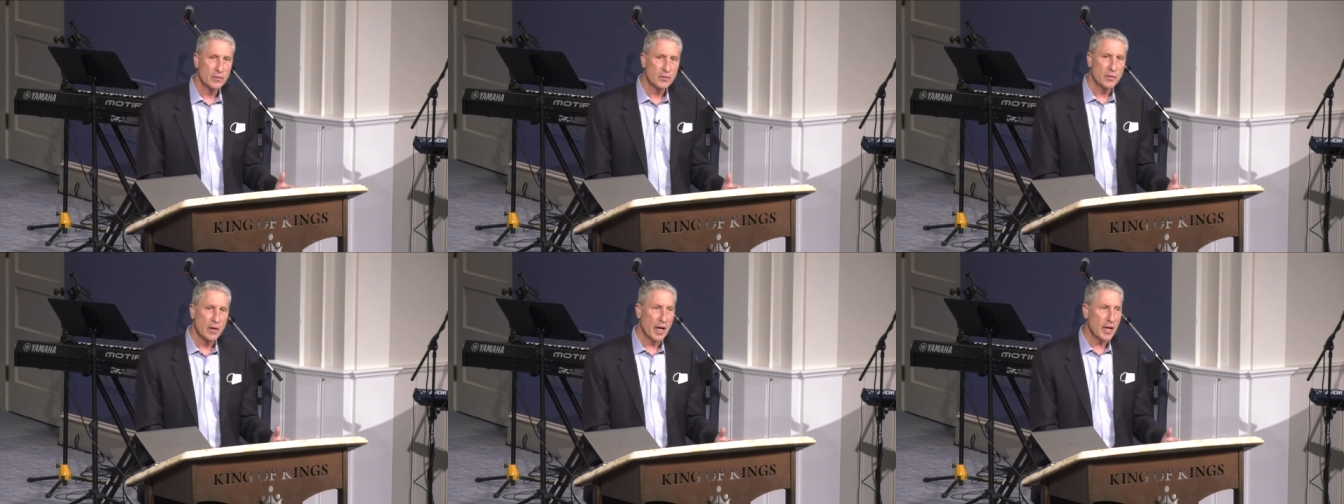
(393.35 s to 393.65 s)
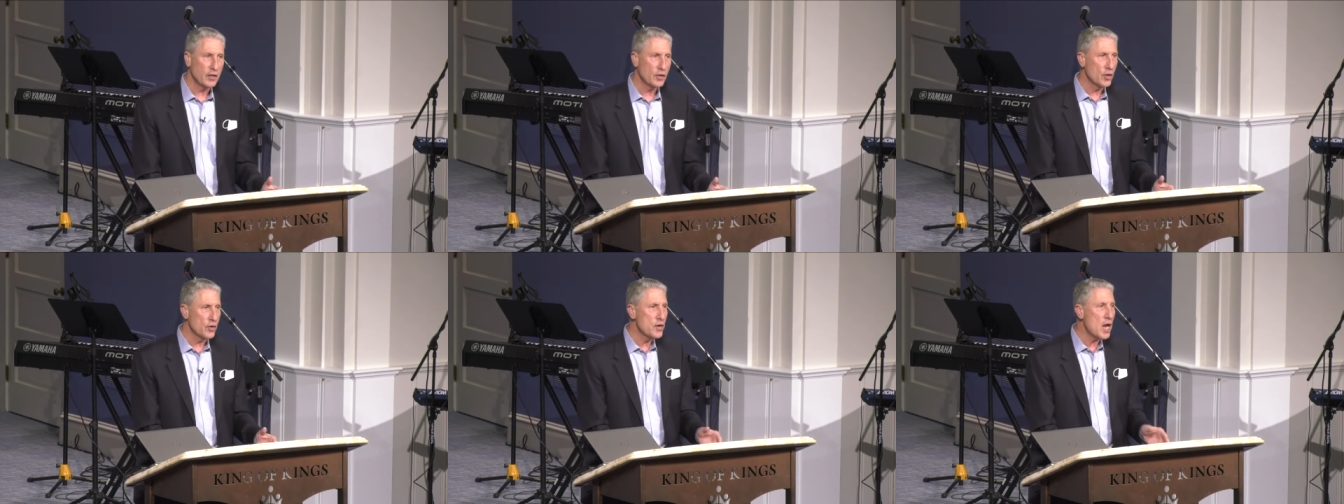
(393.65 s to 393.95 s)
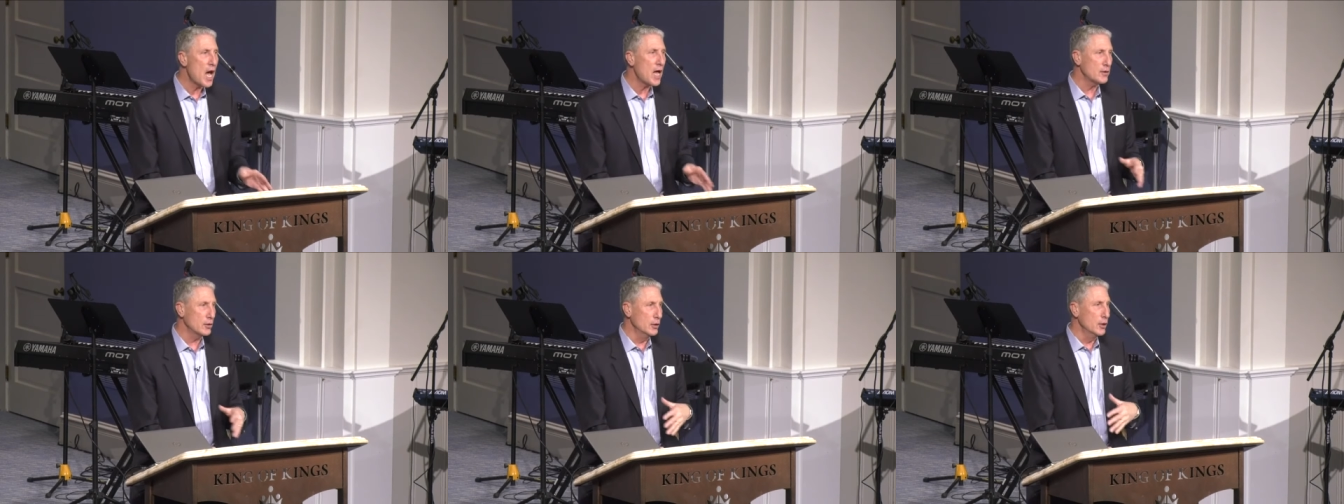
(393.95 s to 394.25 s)
Right? You're
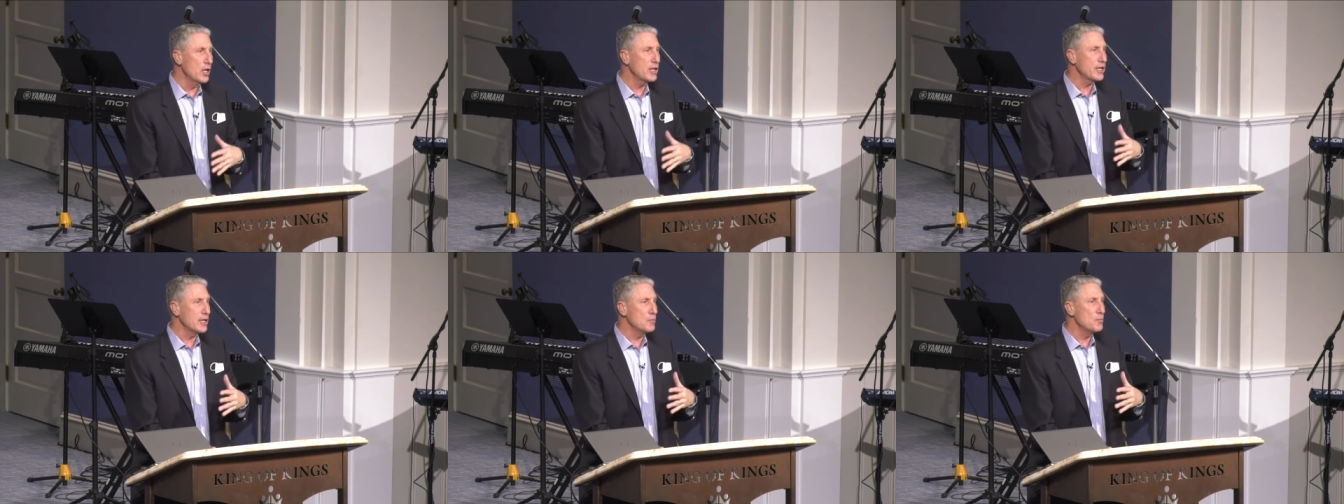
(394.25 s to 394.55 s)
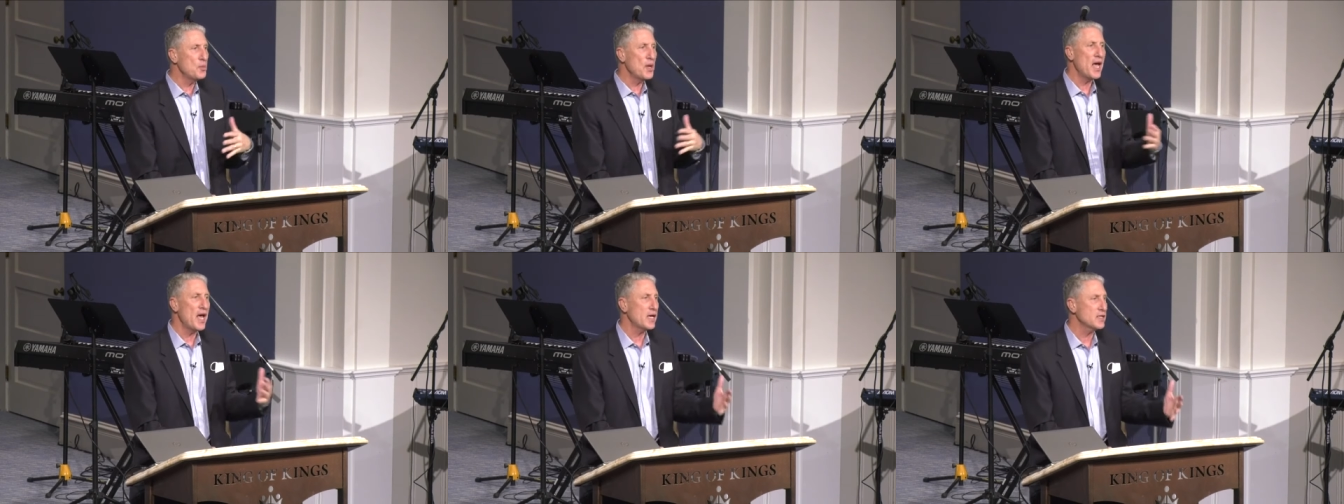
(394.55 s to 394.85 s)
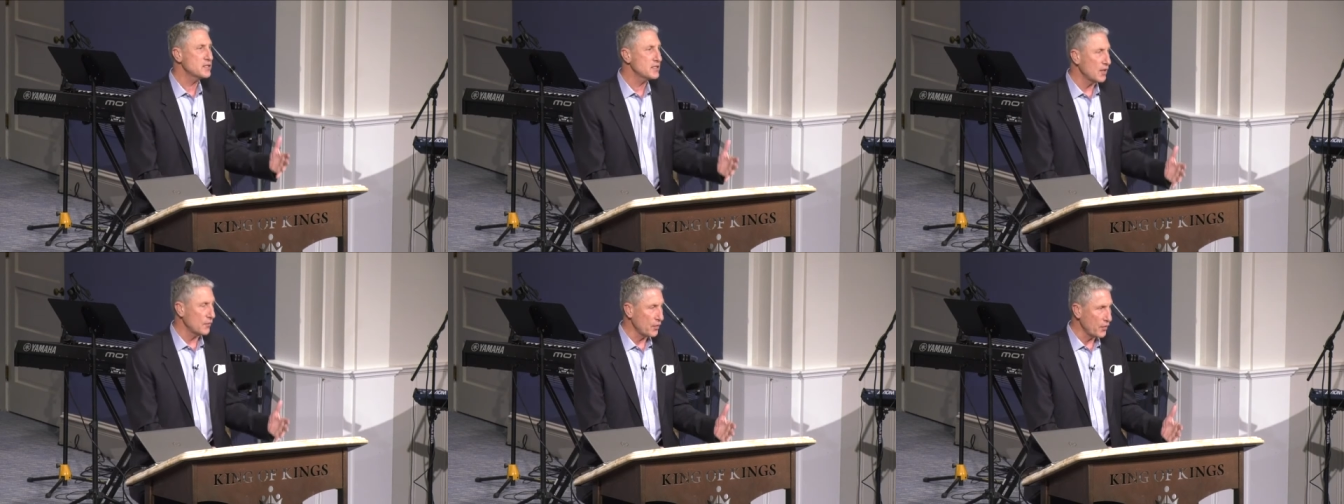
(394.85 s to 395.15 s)
not looking
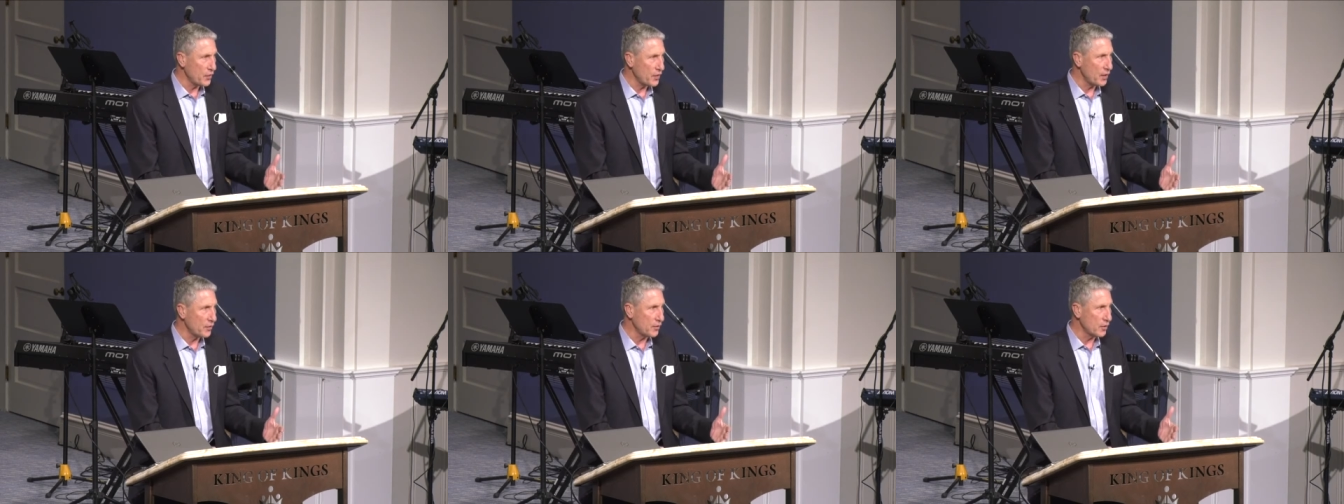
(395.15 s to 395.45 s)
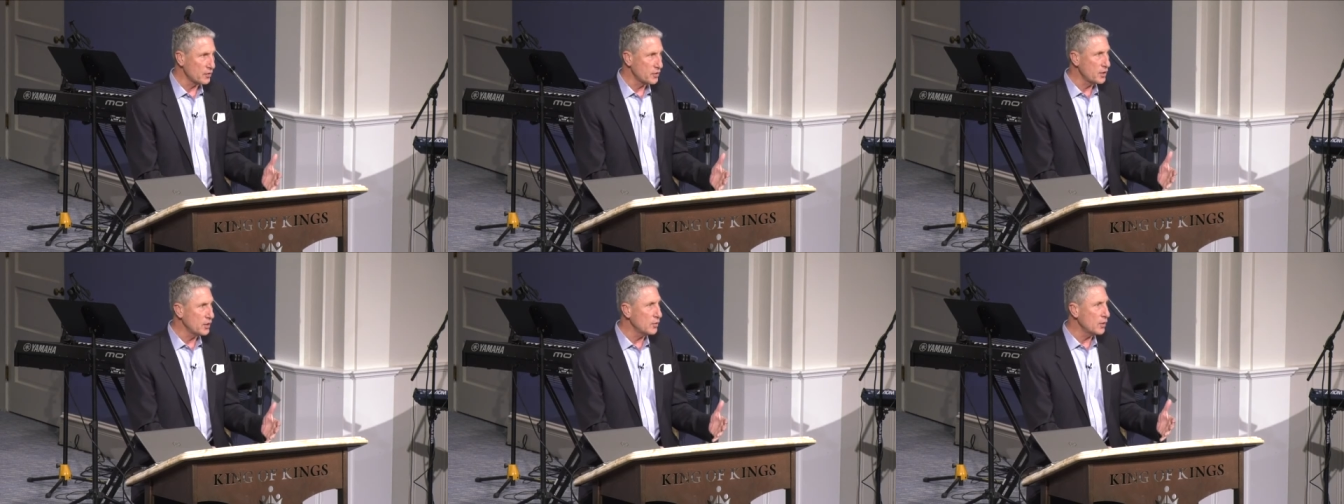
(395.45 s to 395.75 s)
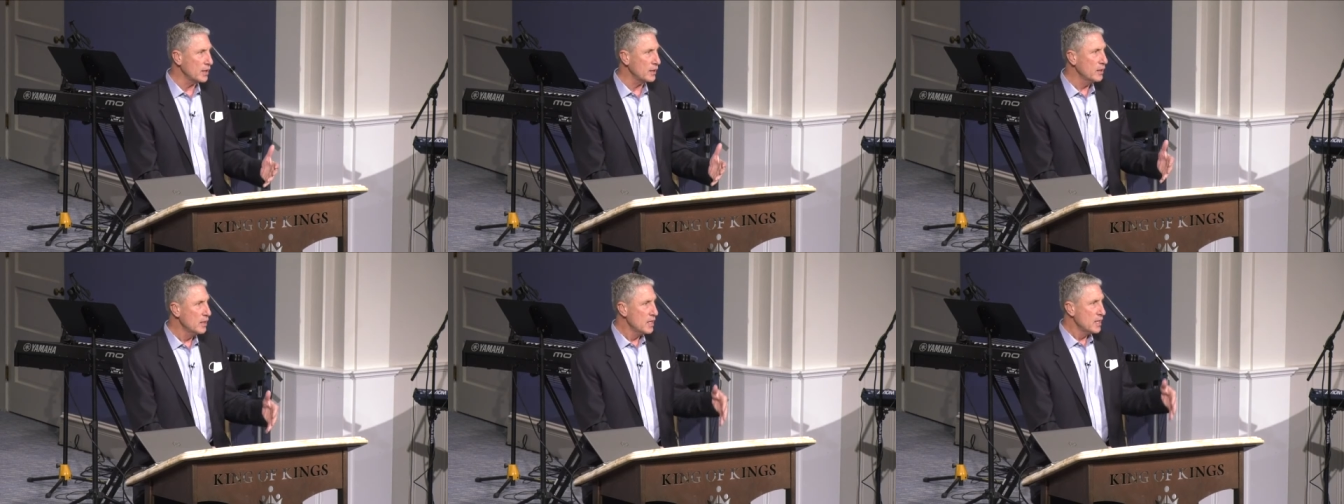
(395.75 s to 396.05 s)
past everything they're
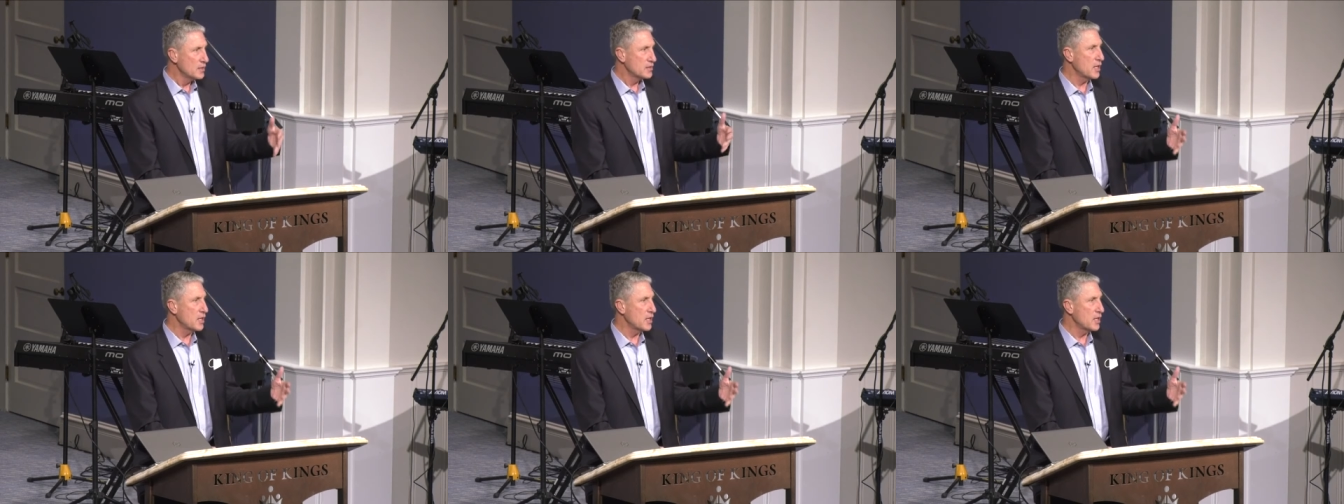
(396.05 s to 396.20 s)
doing.